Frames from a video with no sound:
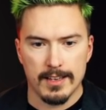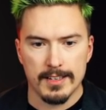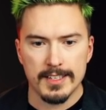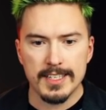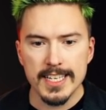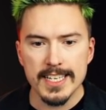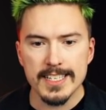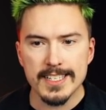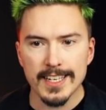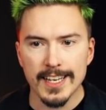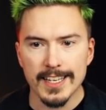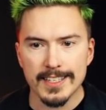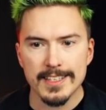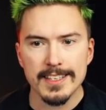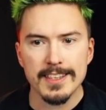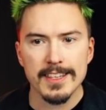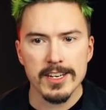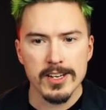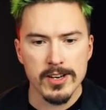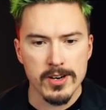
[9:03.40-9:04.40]

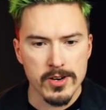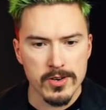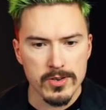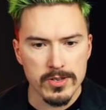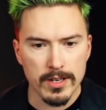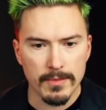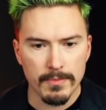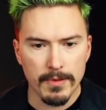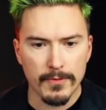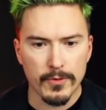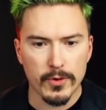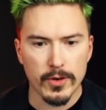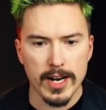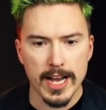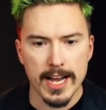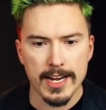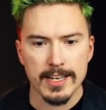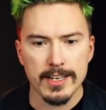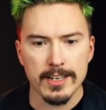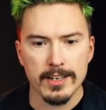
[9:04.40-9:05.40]
Deselecting the node. Before
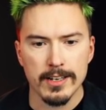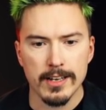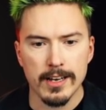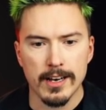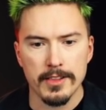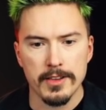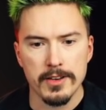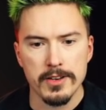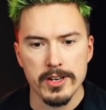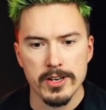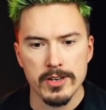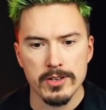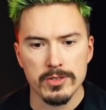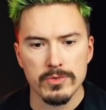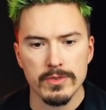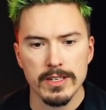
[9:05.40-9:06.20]
adding other nodes,